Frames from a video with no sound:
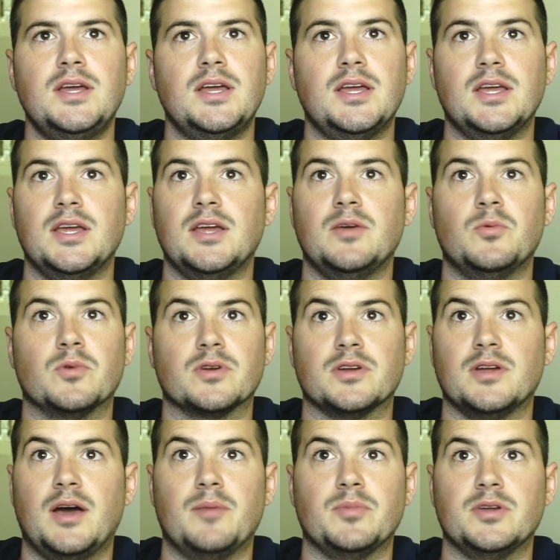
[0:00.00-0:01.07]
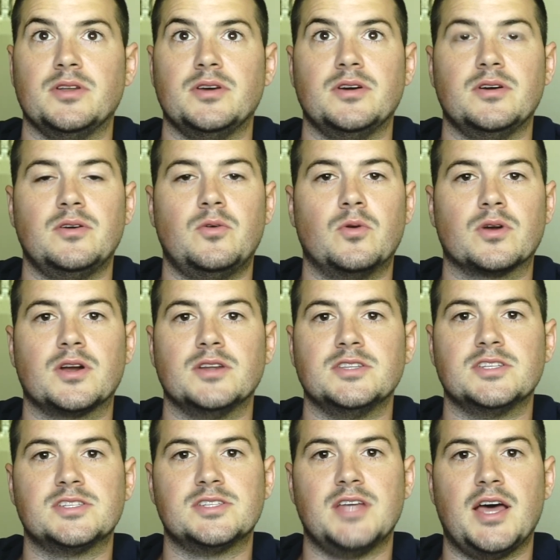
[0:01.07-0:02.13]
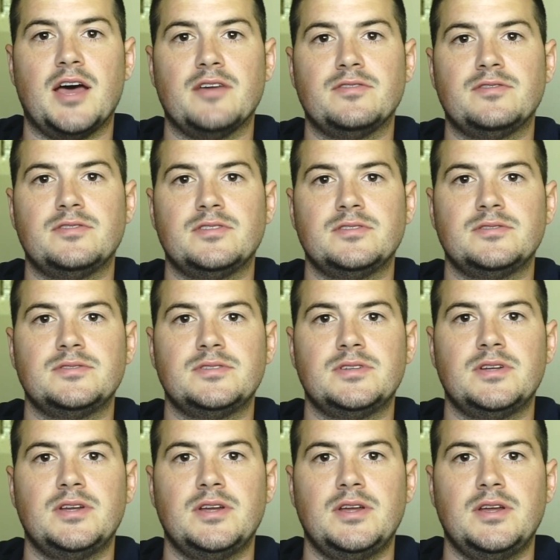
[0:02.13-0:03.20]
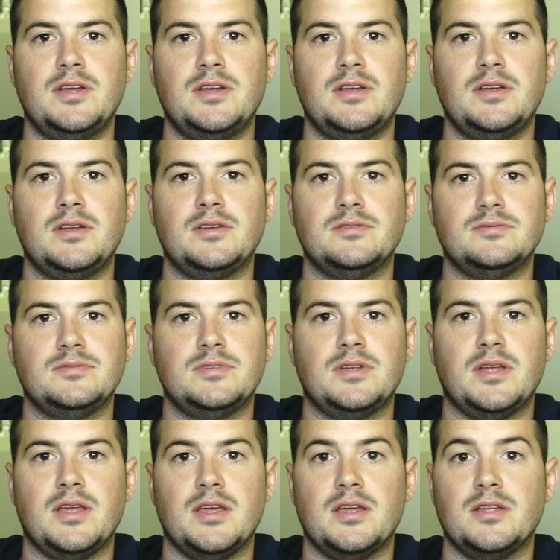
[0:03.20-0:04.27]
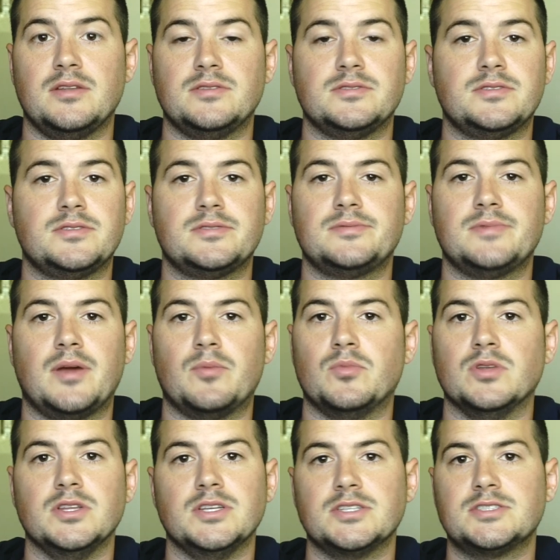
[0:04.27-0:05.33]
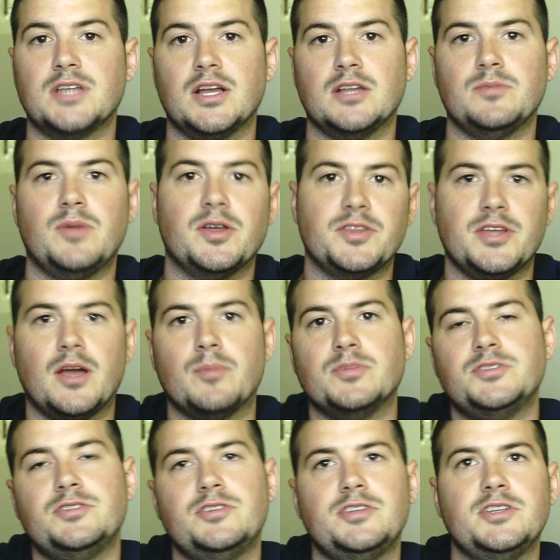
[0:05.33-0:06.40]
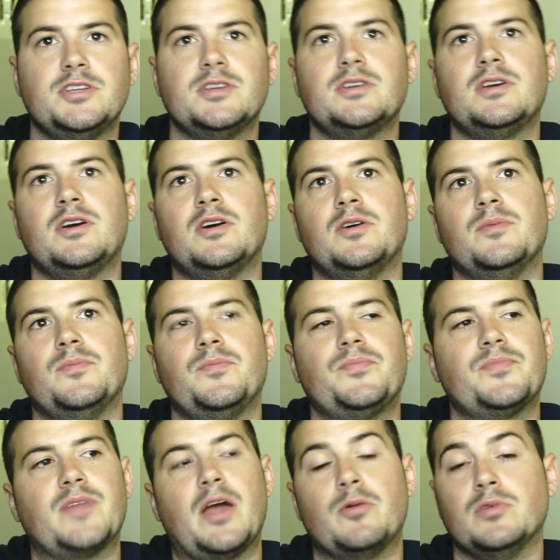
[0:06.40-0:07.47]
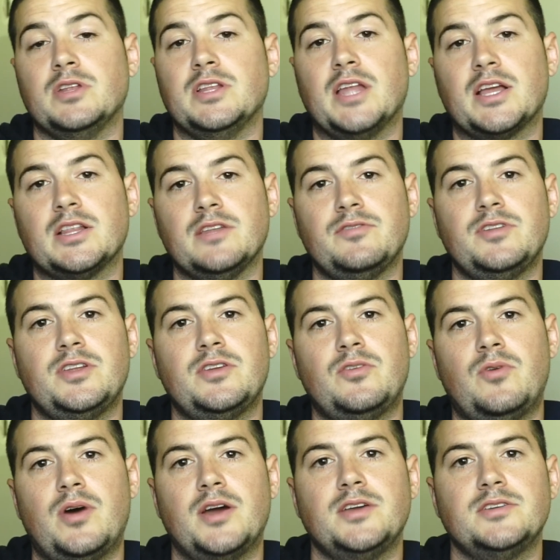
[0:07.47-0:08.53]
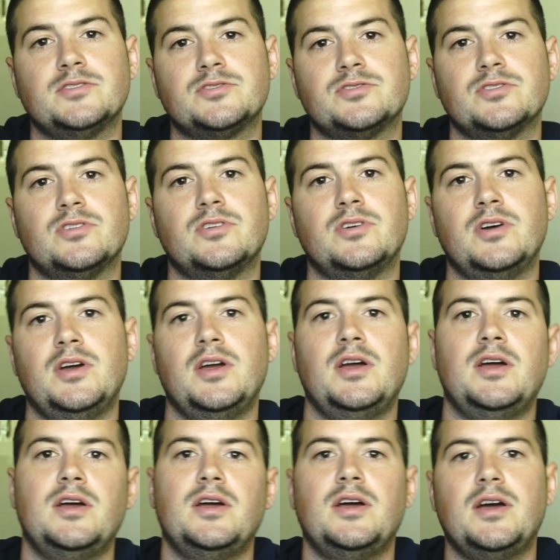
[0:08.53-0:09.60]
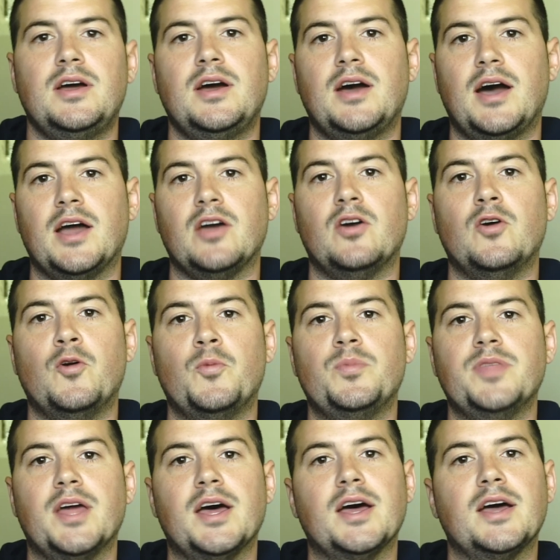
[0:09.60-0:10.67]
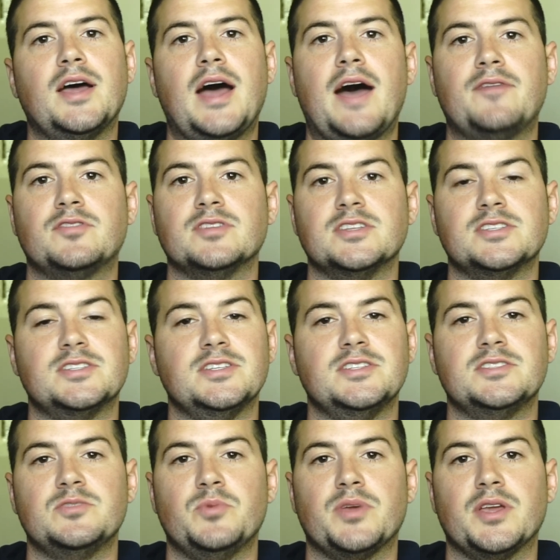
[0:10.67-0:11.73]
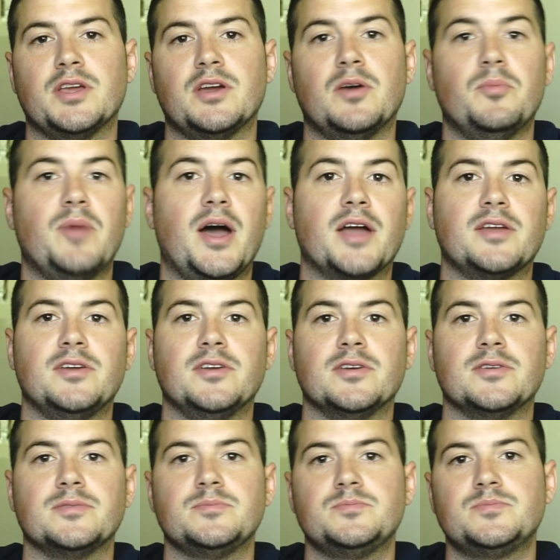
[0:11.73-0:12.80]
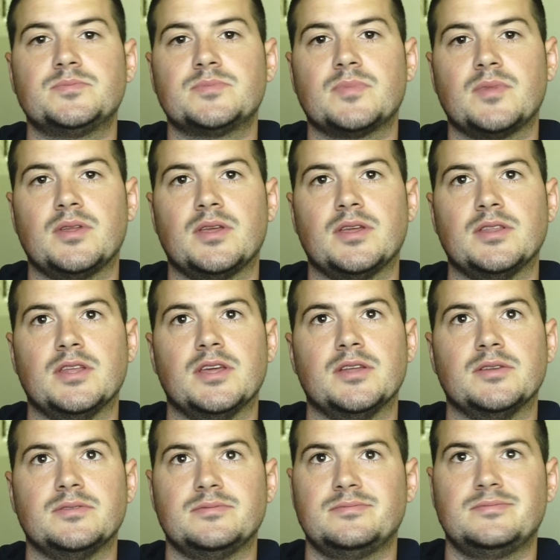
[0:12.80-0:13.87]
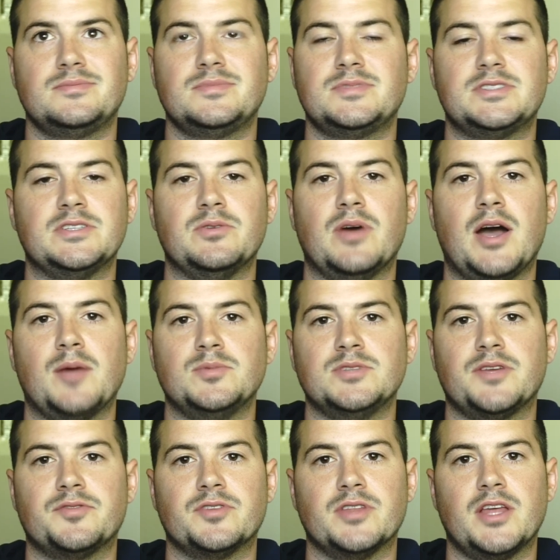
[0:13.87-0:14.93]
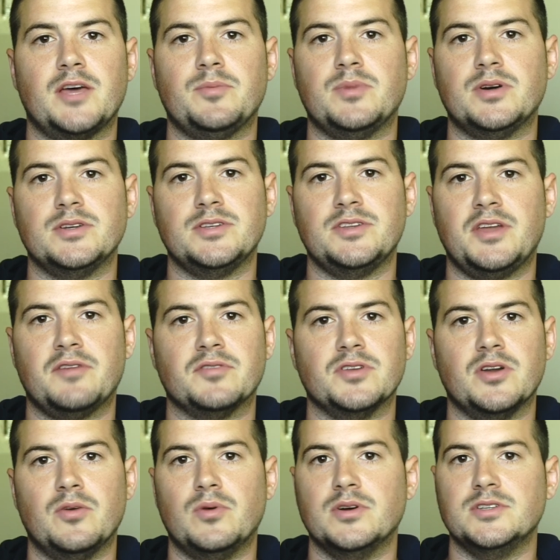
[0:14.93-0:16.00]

and I'm gonna work on the staff, and I'm really excited about the opportunity. I really like living in Hawaii, and so I hope that after the season we can come back here and then see what happens after that. But you never know